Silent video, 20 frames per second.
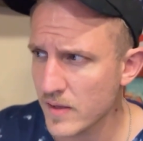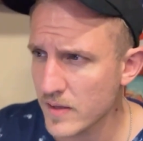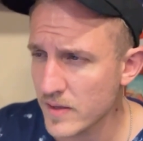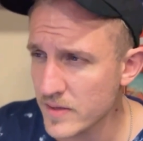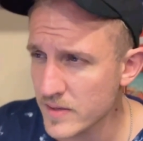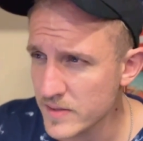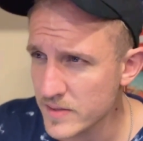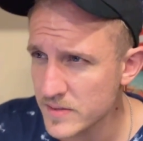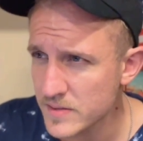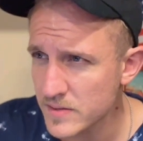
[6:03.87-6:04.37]

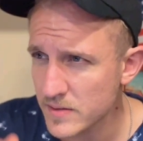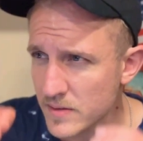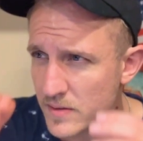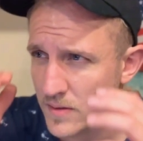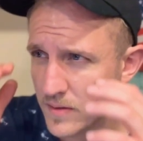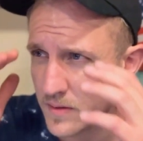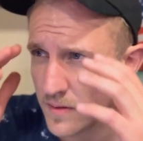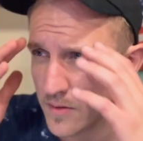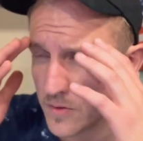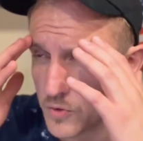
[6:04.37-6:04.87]
is
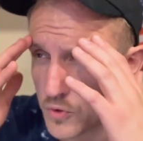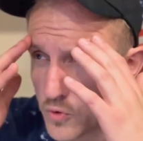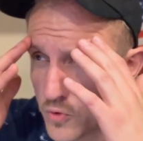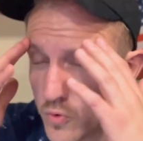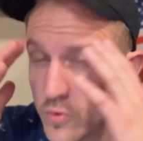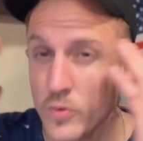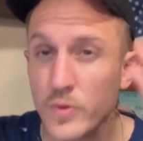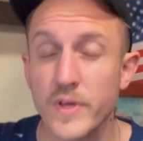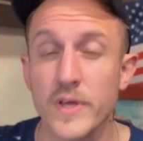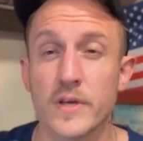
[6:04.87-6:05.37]

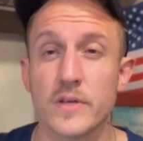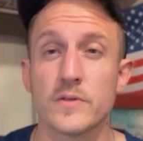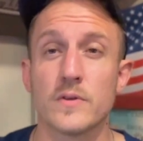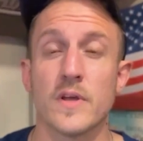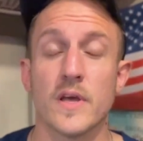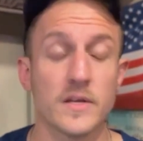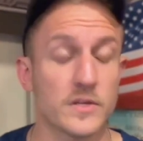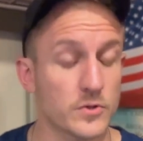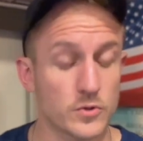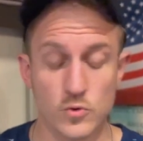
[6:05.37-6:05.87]
truly
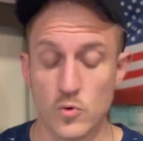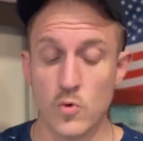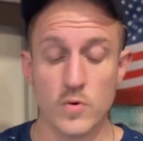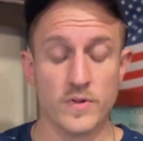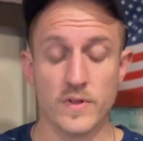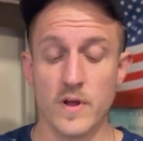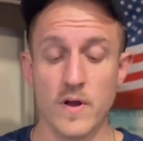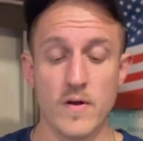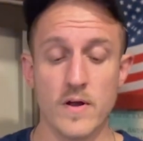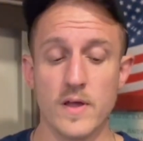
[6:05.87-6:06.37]

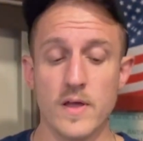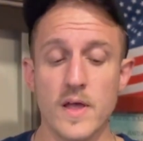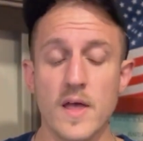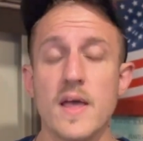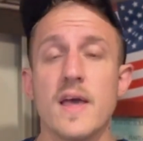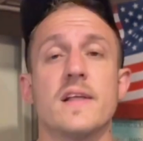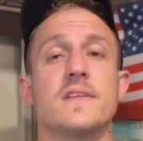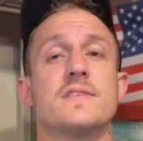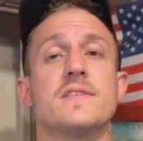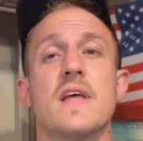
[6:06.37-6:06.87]
extraordinary.
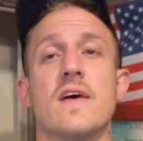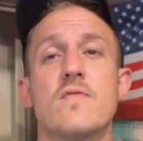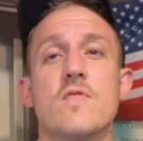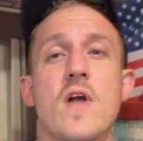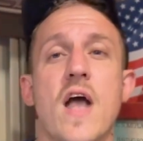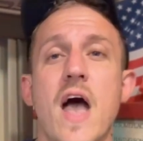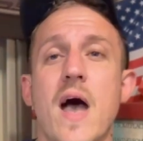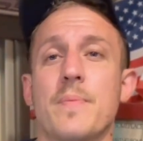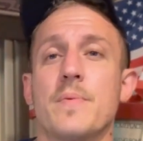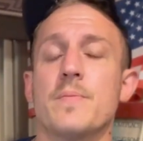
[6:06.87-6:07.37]
It's
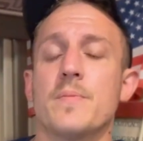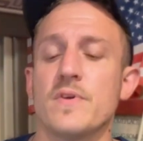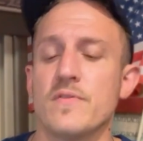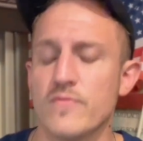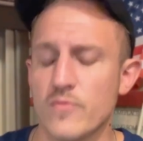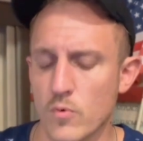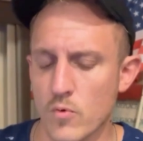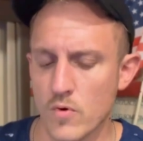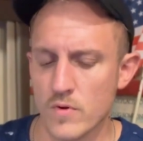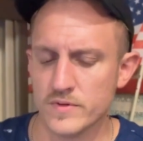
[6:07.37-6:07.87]
never happened
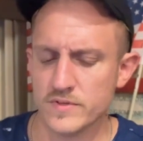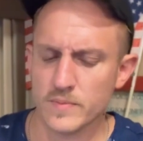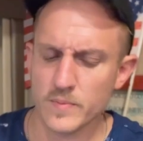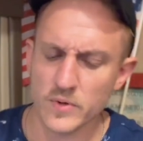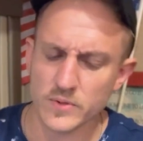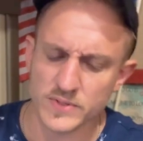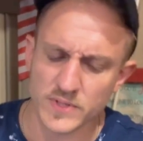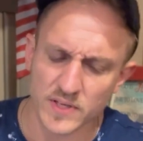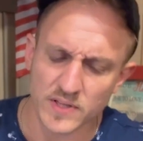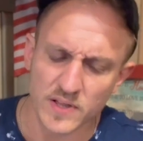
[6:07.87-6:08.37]
before. It's the
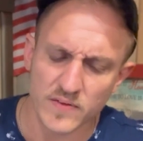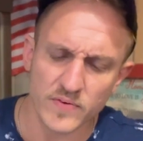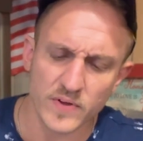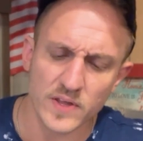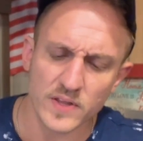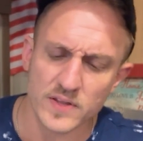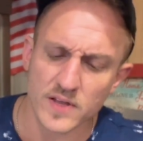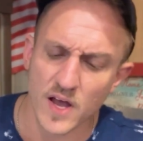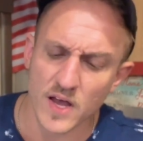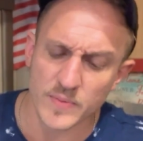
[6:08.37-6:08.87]
most
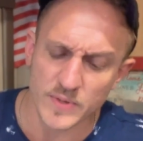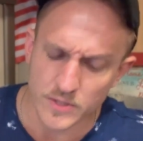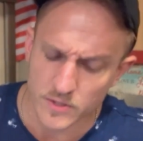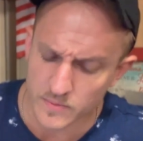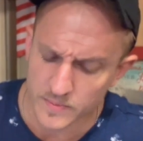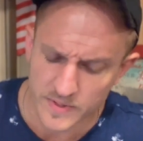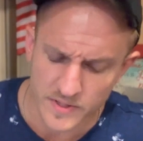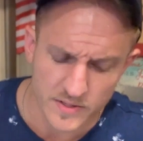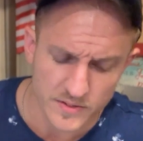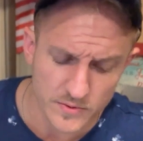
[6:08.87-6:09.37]
significant time in
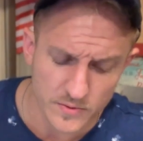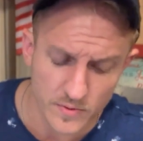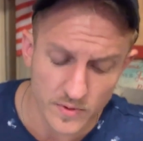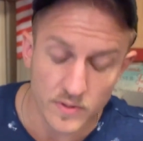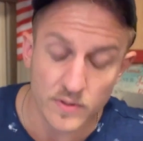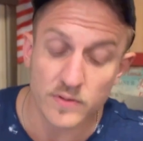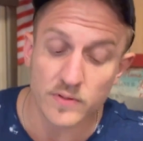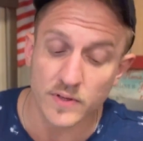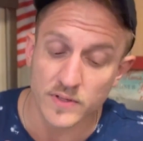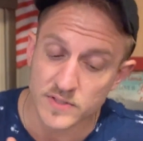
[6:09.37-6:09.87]
human
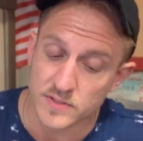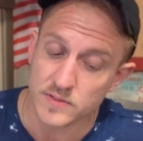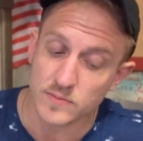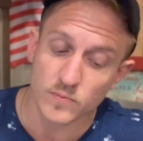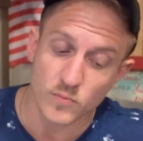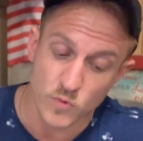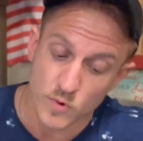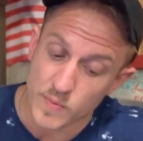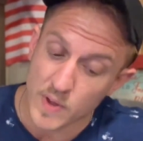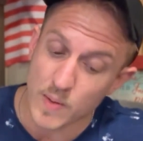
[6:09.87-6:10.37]
history. Let's
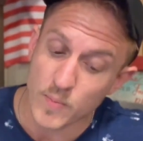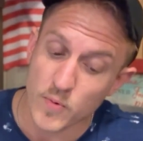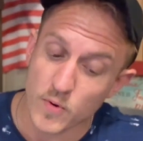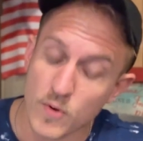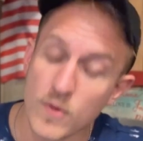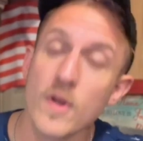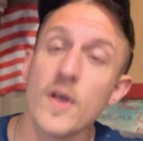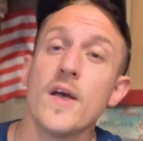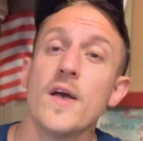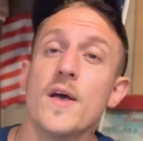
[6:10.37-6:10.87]

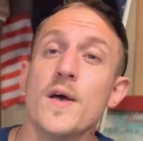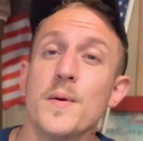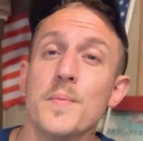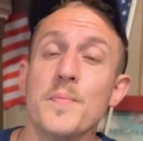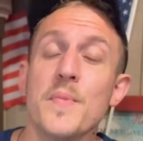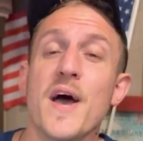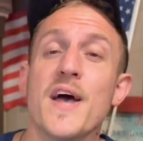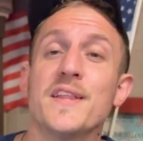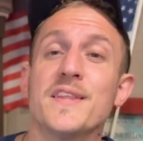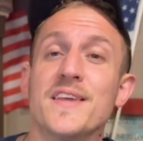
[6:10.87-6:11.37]
remember,
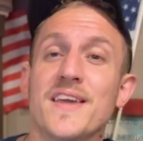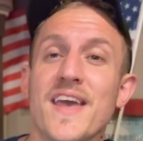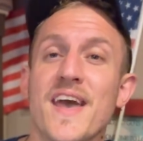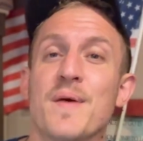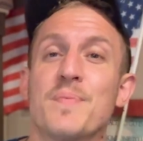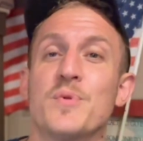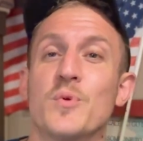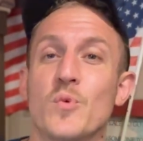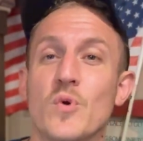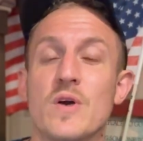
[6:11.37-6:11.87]
men
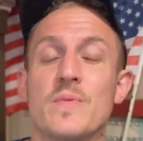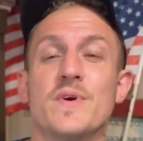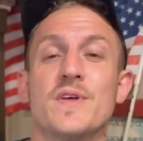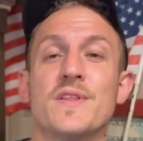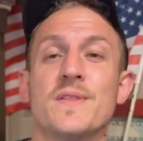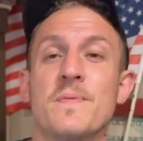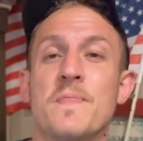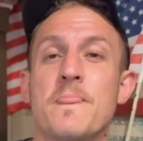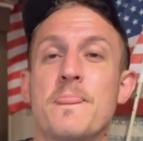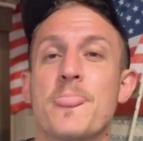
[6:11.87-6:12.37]
kept
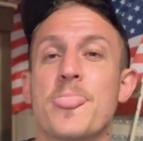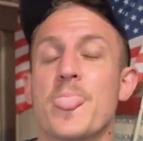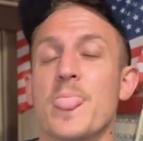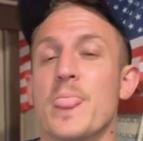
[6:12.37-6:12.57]
women